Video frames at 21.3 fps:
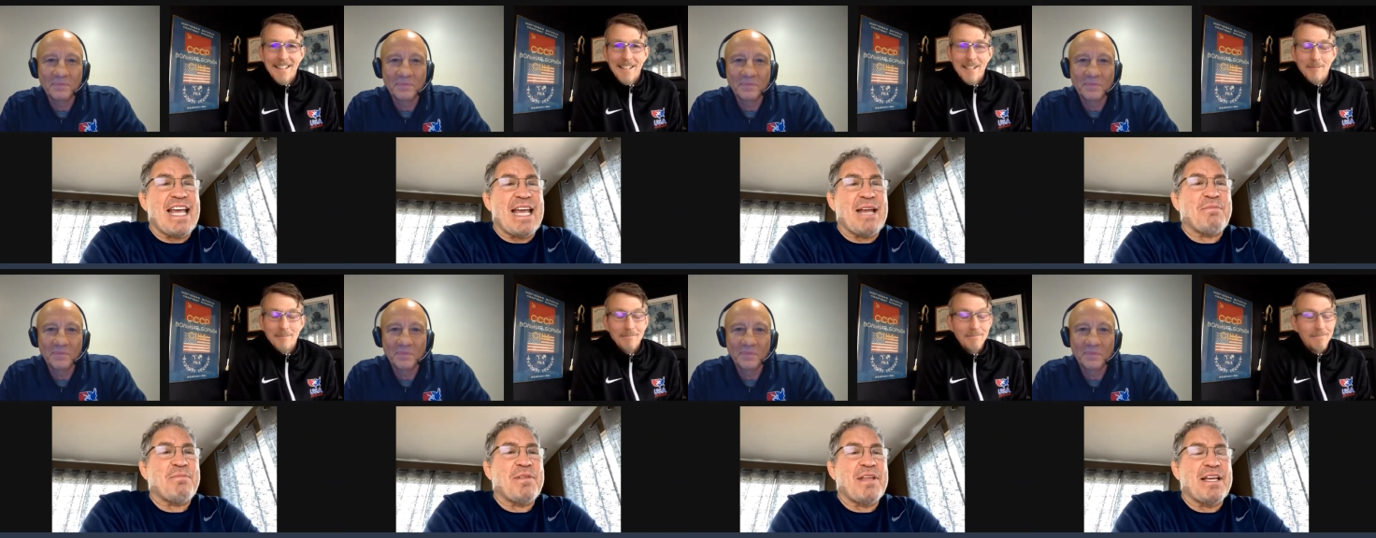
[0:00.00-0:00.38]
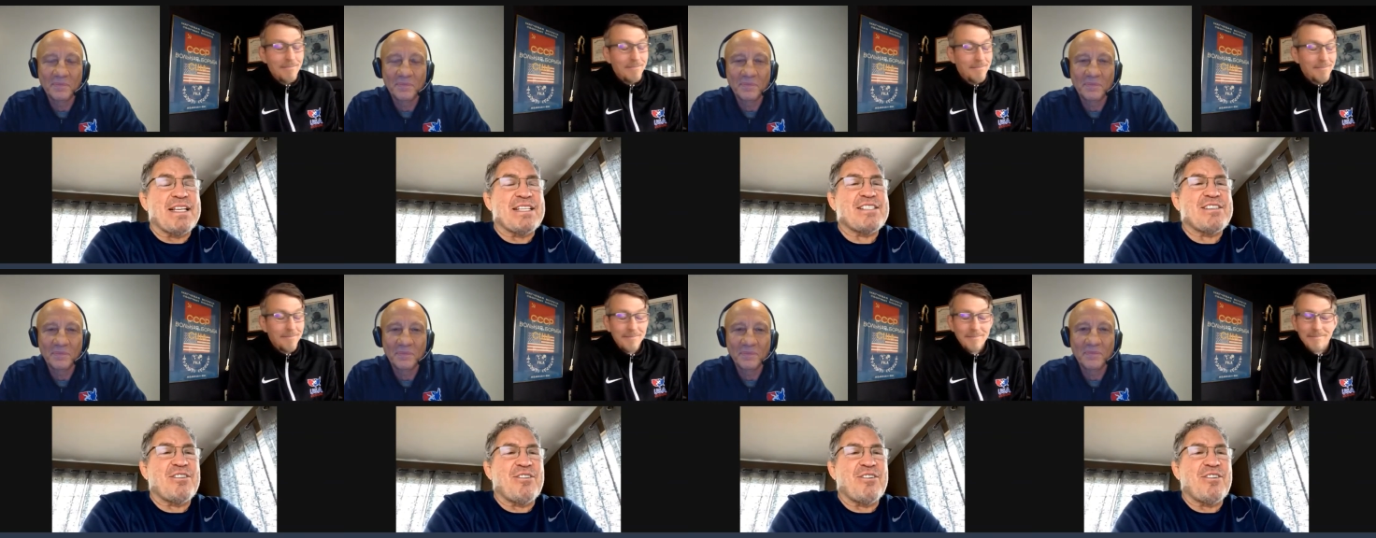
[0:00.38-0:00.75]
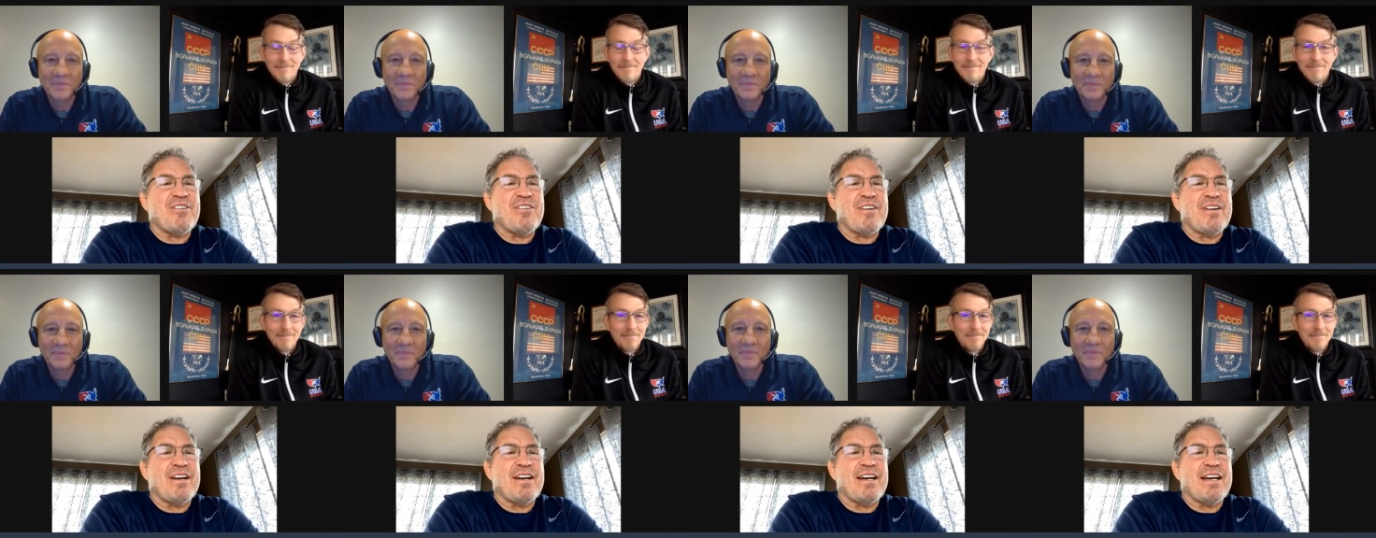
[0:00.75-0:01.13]
Speaker 1: take place
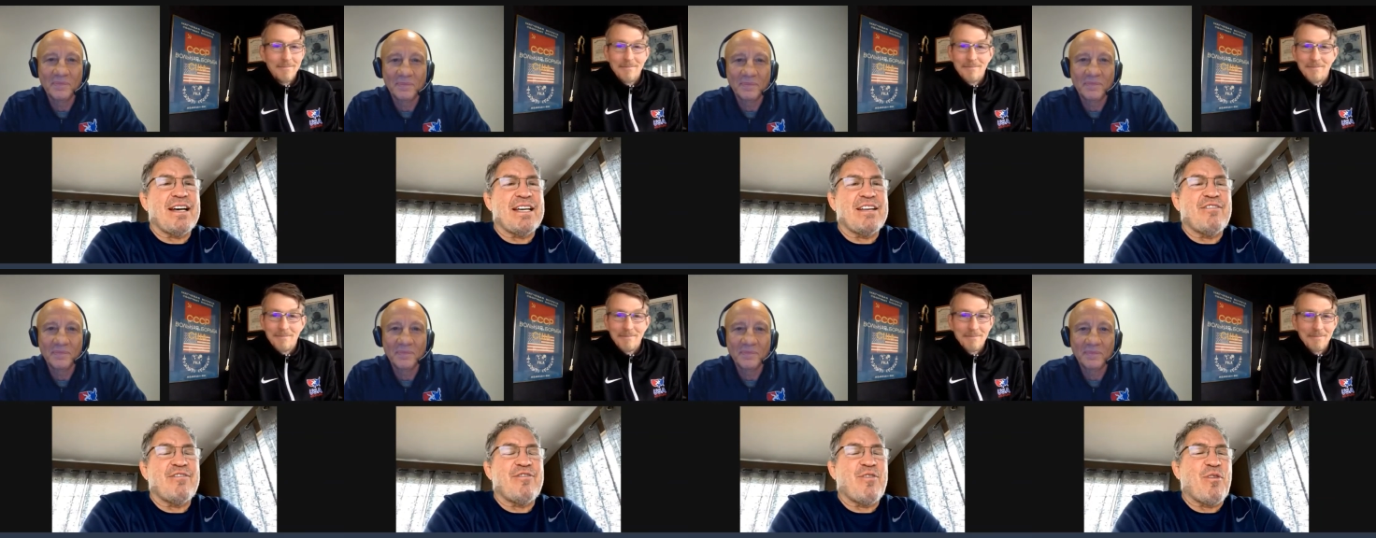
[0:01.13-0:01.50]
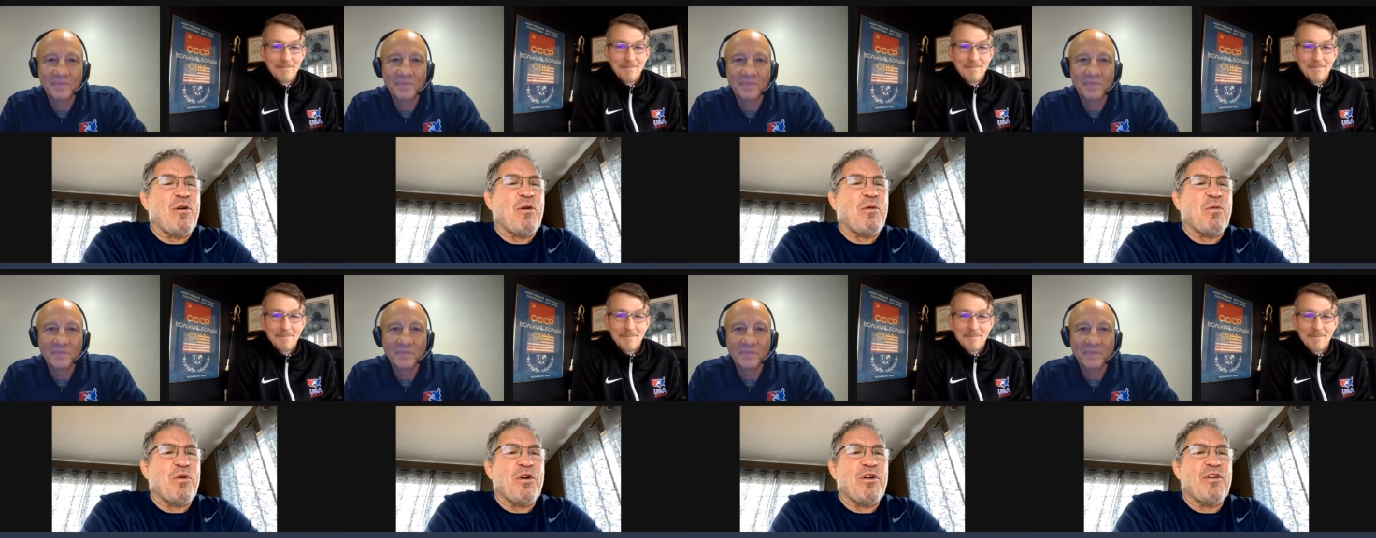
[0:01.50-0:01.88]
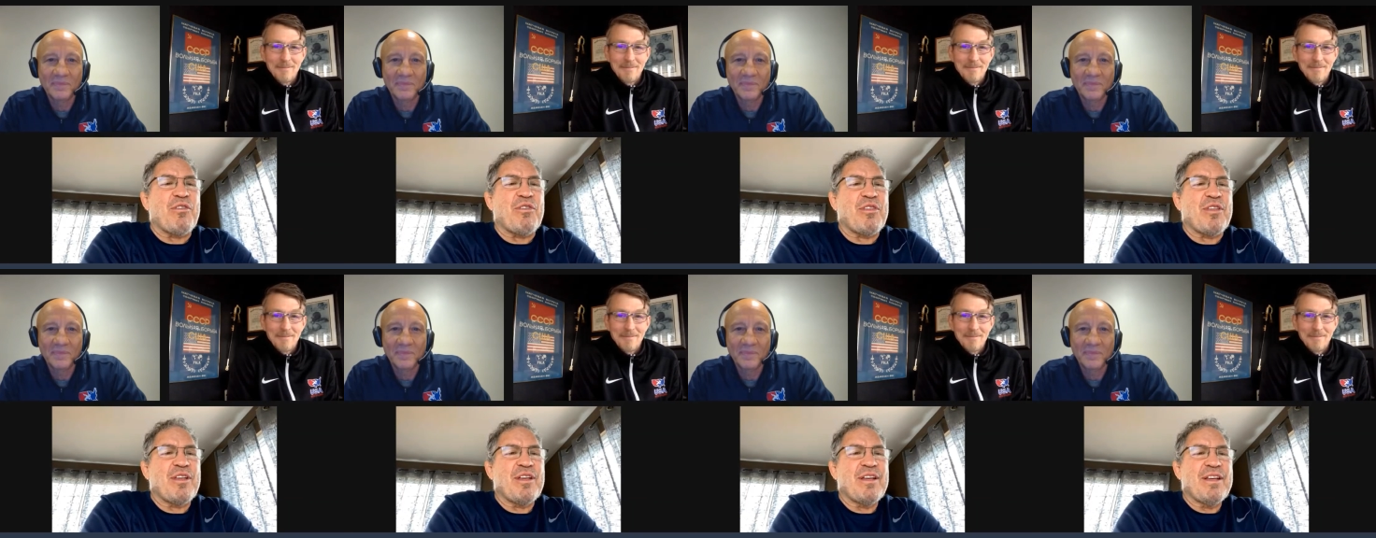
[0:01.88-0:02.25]
there uh, in Fort Worth.